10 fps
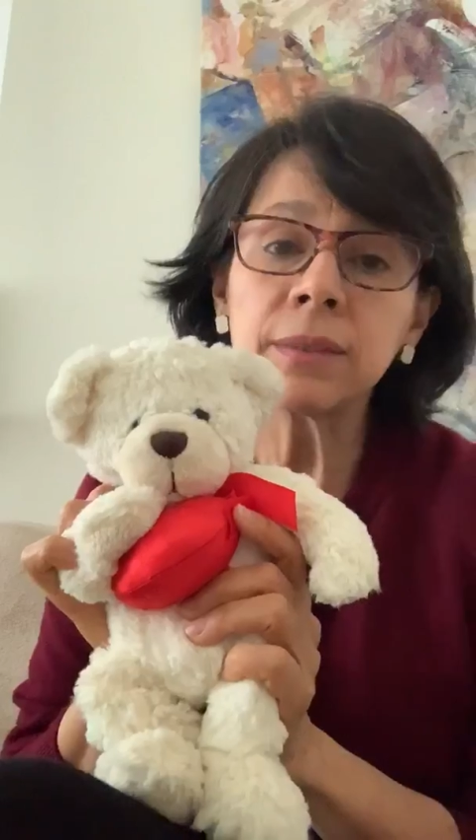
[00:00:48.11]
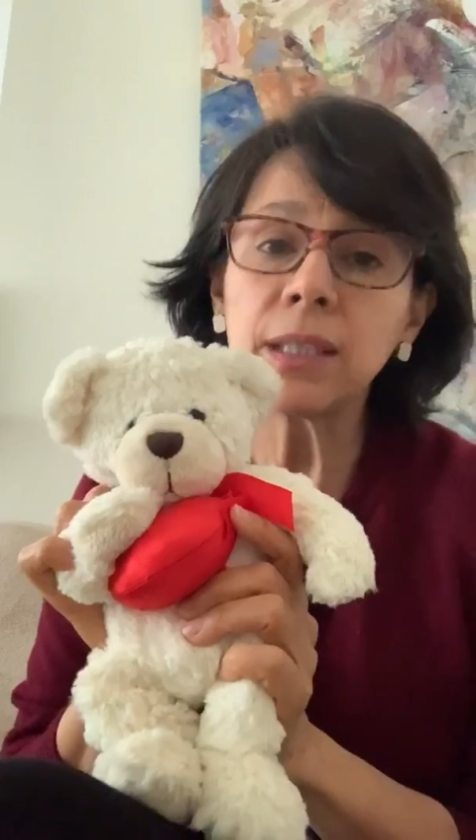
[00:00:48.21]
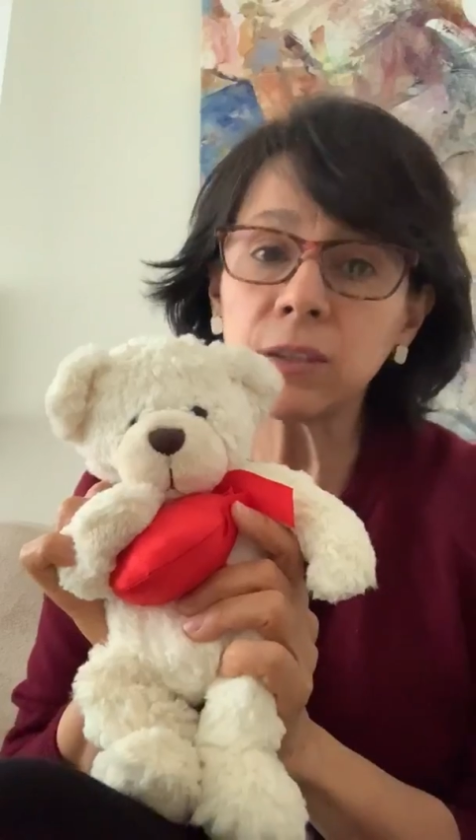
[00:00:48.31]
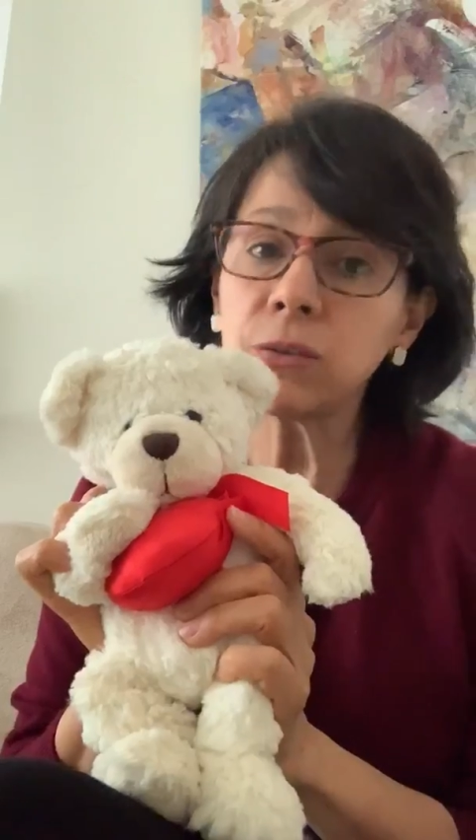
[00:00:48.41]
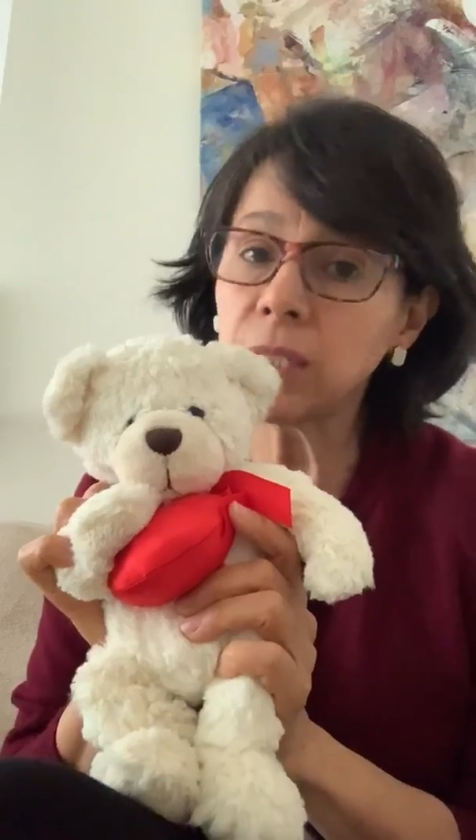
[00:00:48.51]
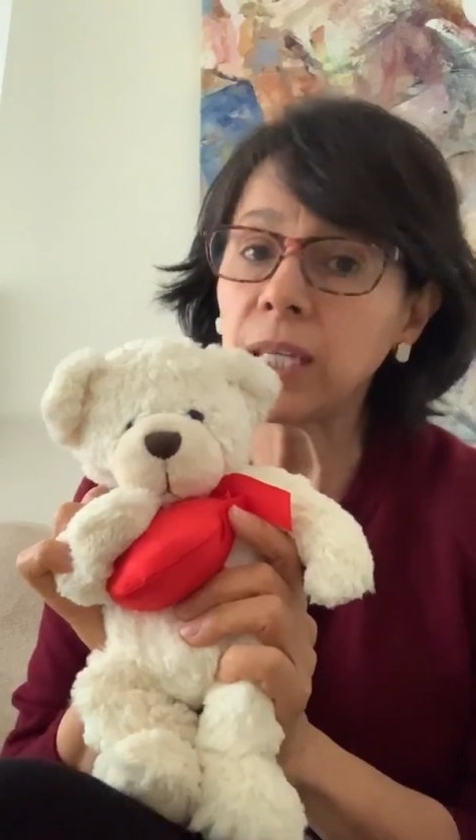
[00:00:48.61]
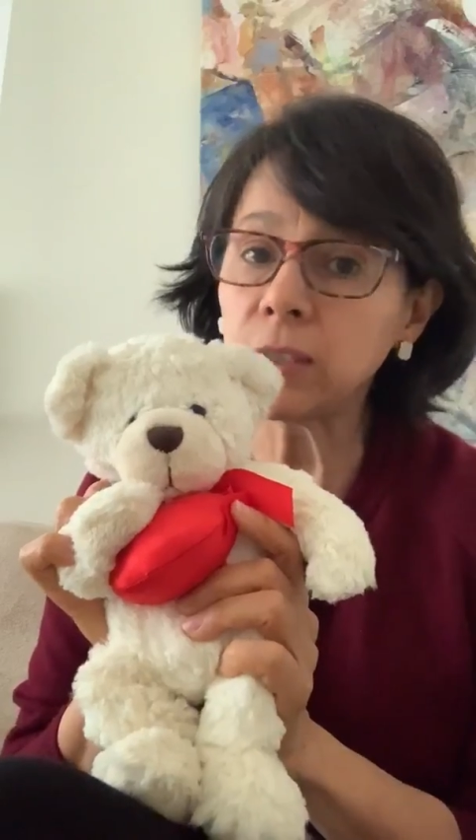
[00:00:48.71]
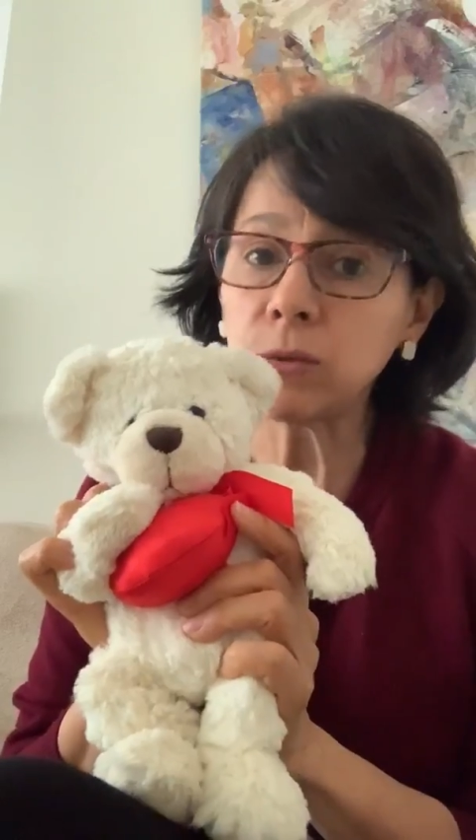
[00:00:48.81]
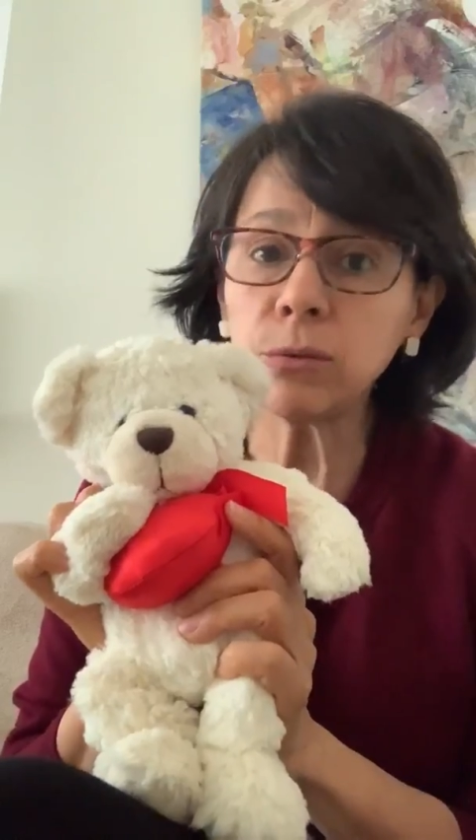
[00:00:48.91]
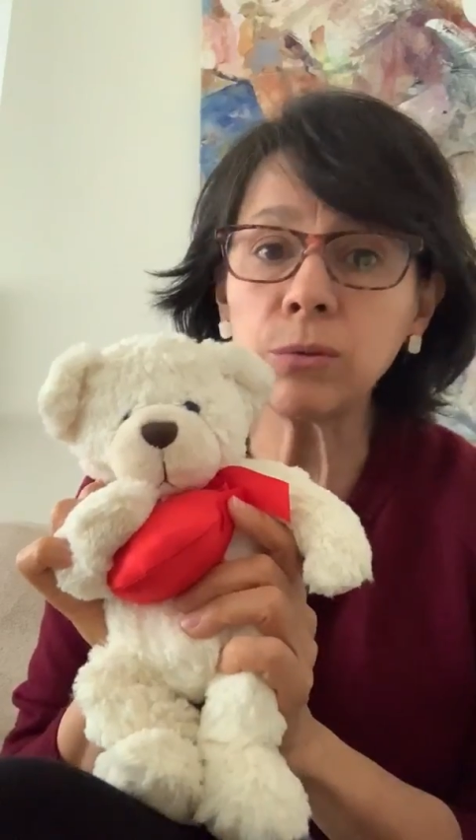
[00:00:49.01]
that's okay
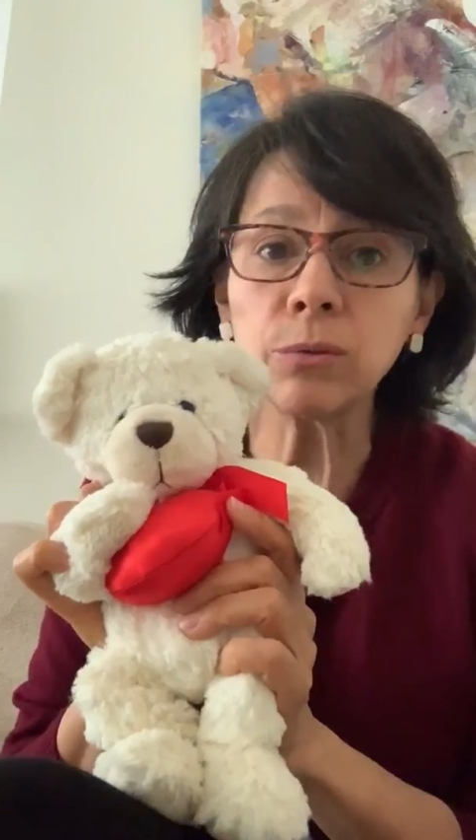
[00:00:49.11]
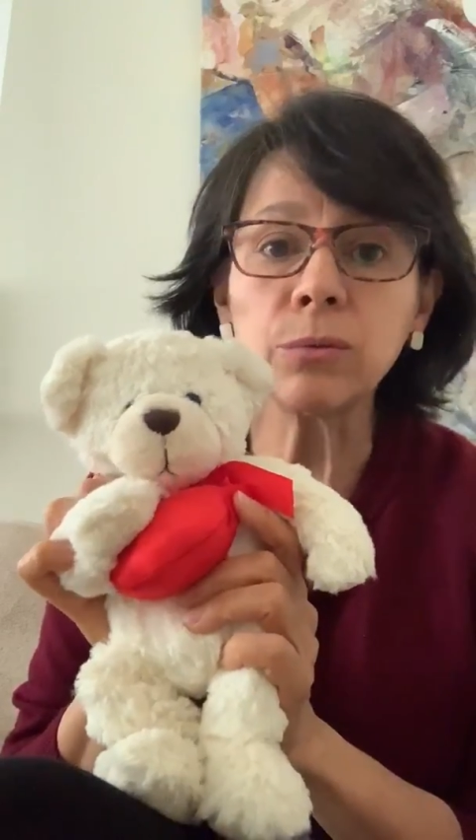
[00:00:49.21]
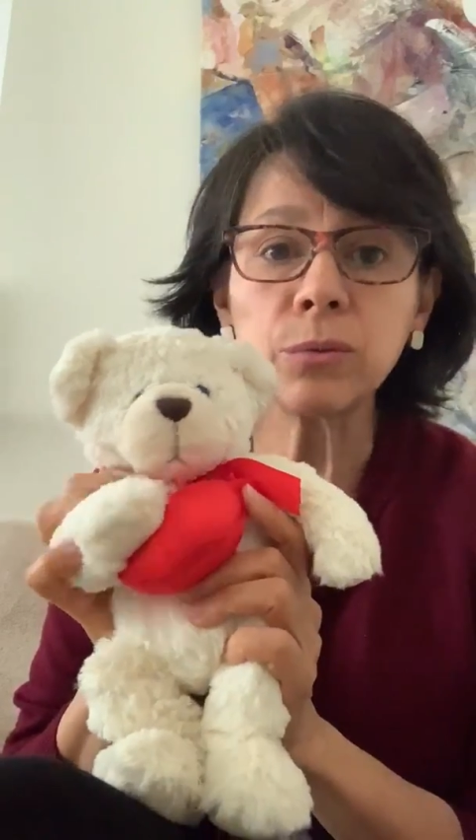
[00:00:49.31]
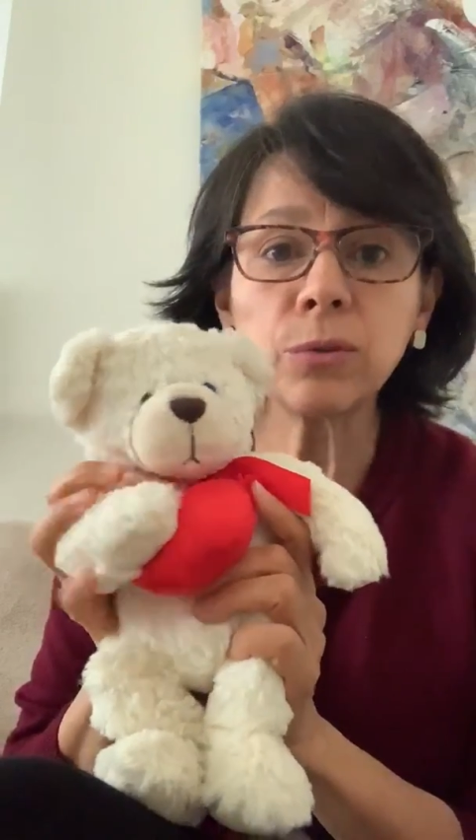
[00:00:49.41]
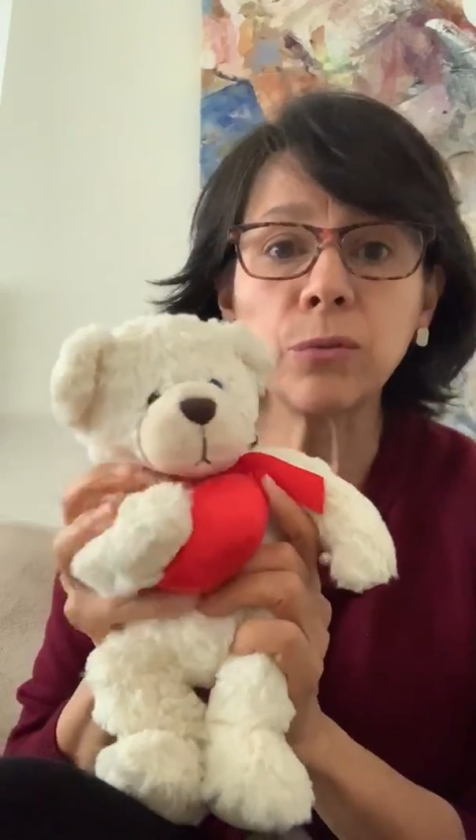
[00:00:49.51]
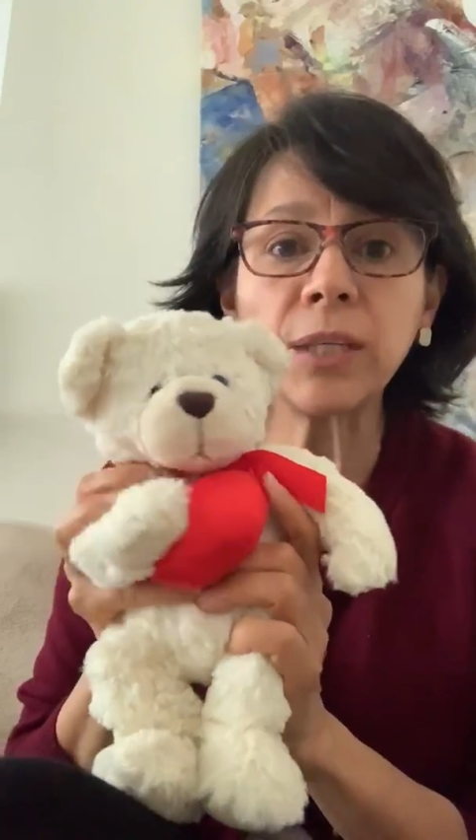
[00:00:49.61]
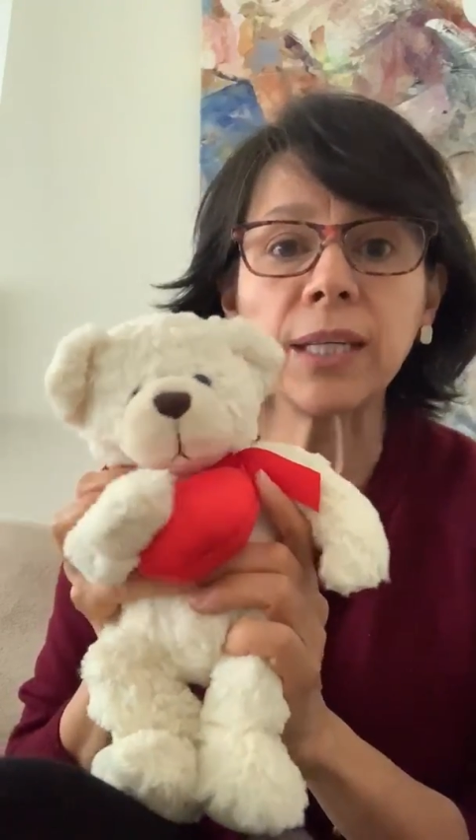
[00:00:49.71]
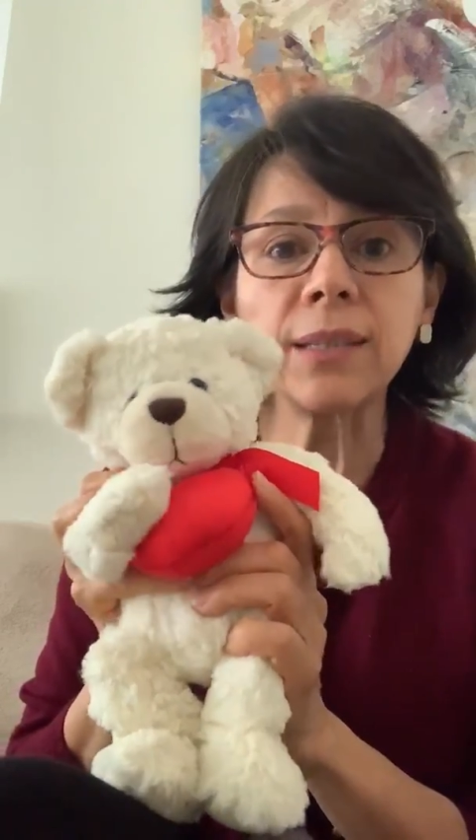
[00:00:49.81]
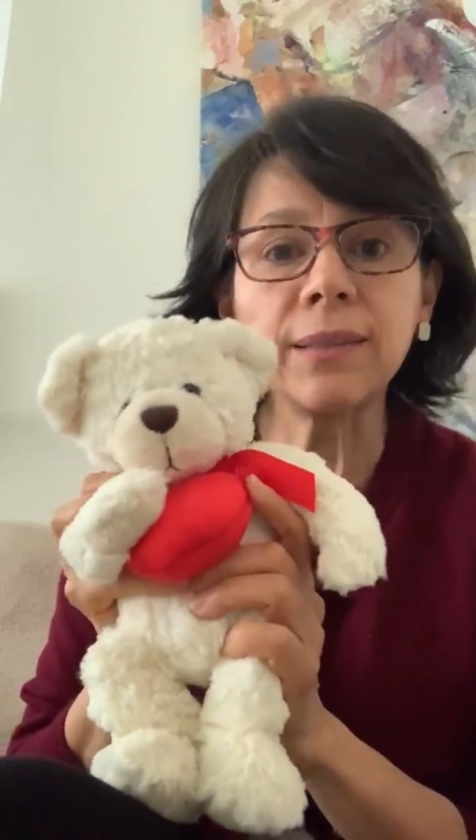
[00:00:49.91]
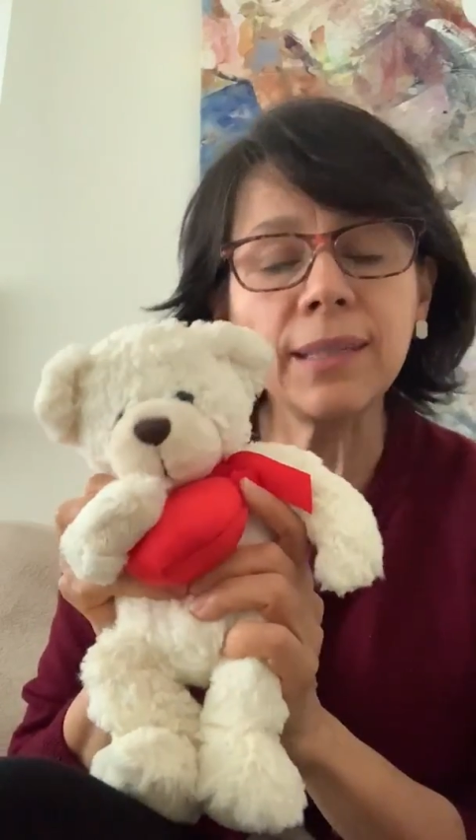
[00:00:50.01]
too, so we
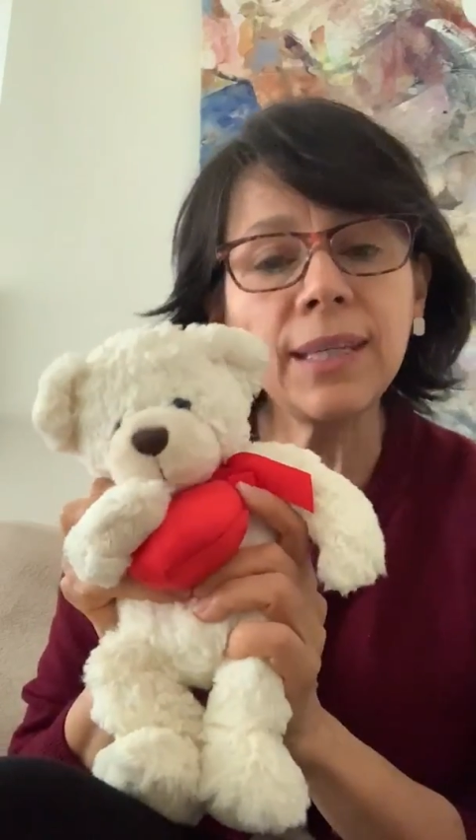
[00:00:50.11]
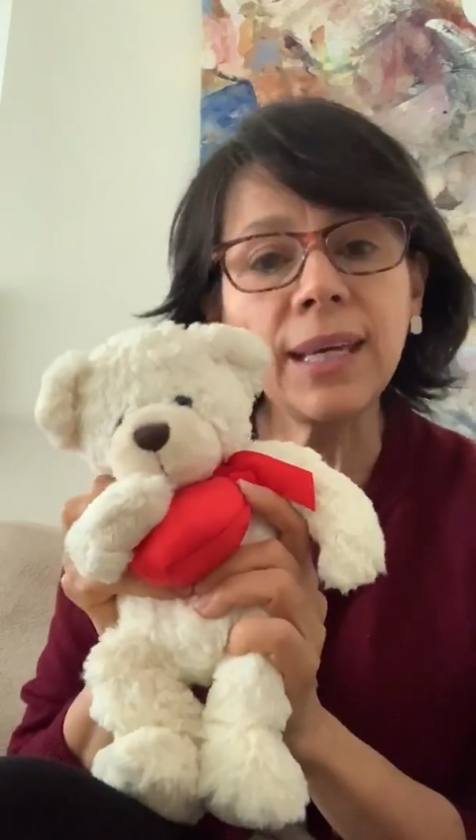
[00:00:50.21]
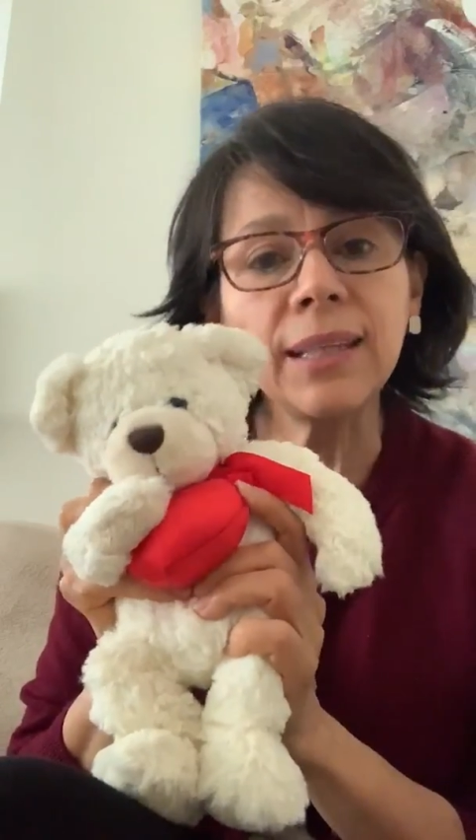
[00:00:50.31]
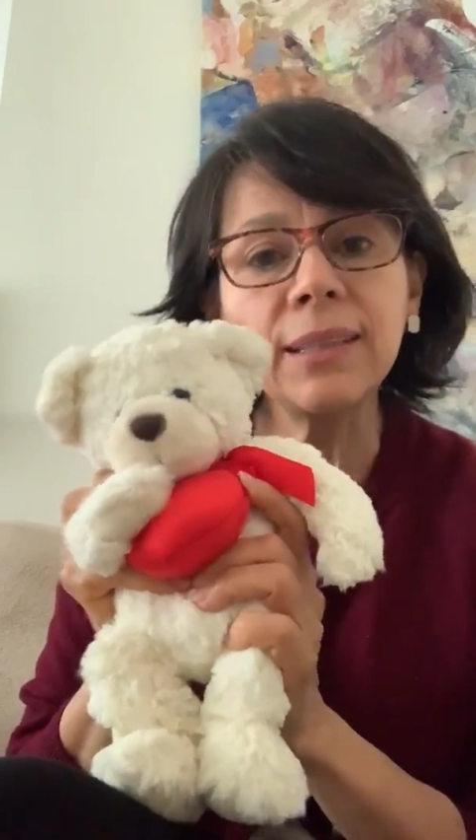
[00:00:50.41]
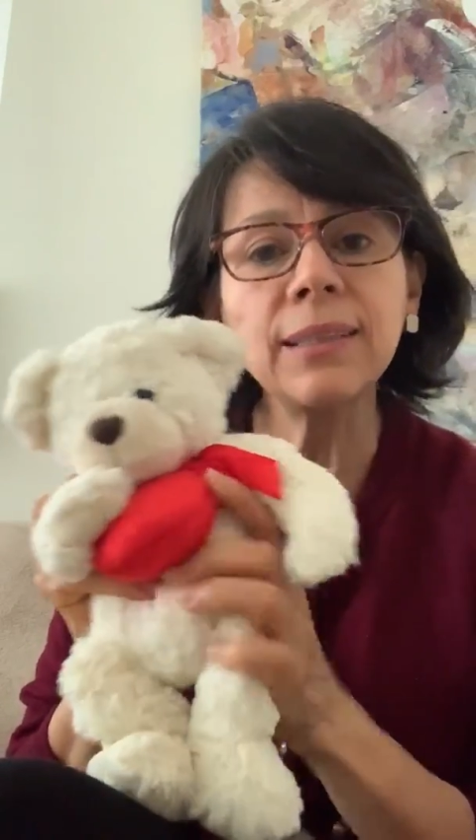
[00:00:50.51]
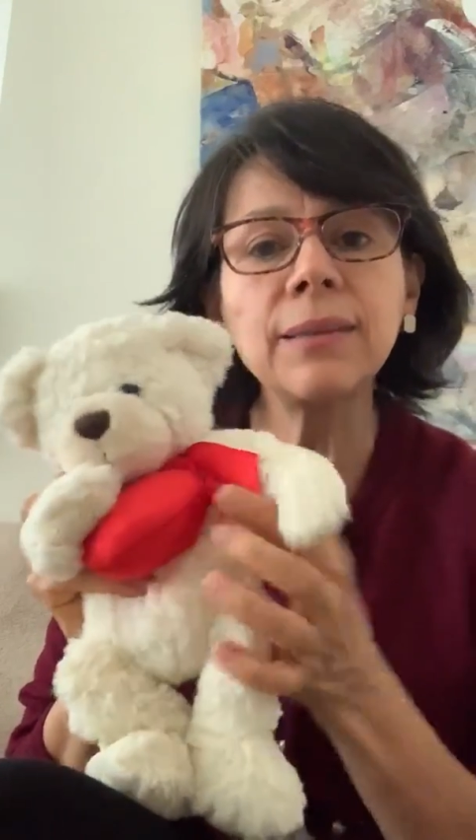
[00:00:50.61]
can see it.